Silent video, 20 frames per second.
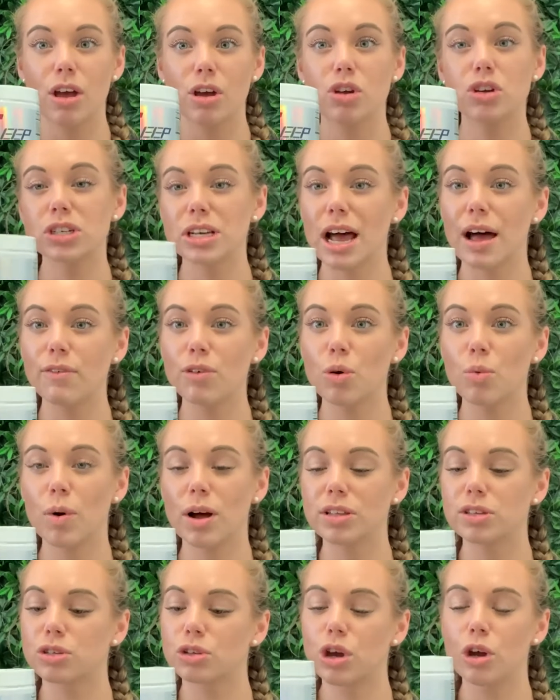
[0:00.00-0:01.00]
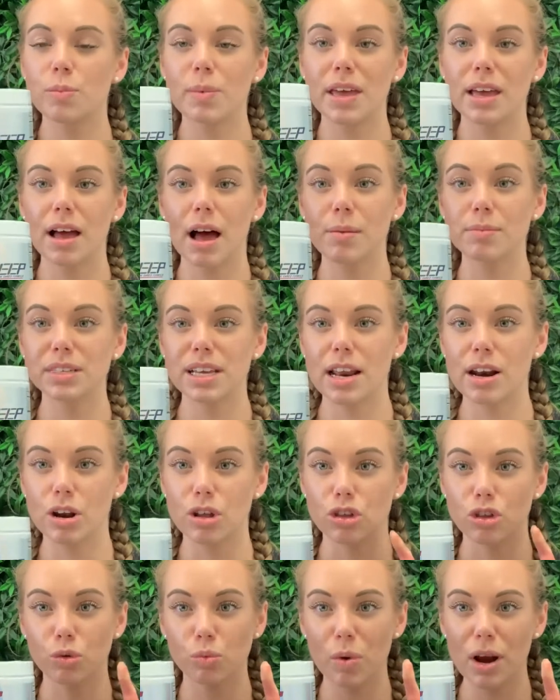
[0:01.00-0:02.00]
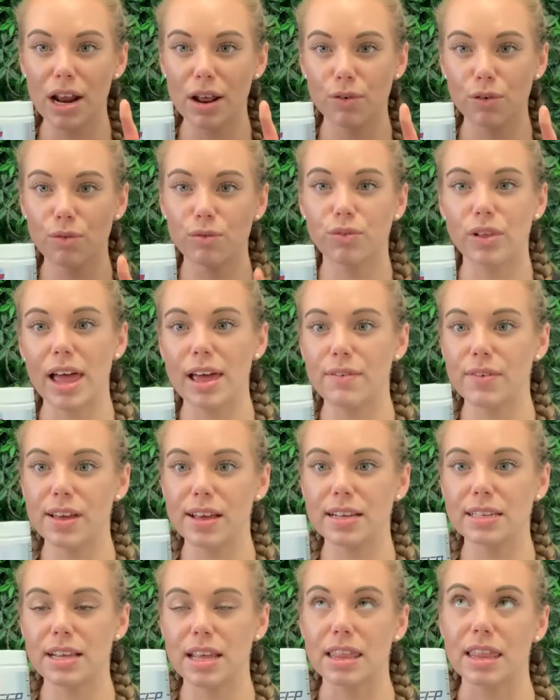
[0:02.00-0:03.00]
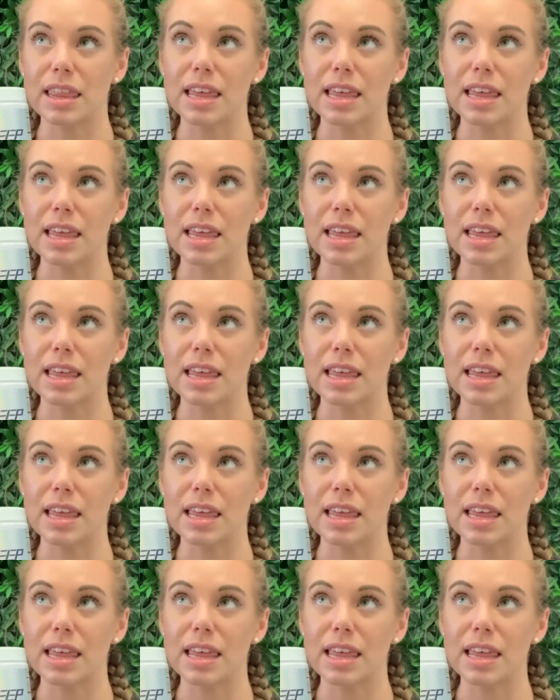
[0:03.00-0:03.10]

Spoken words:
You just have your one scoop. It comes in three different flavors,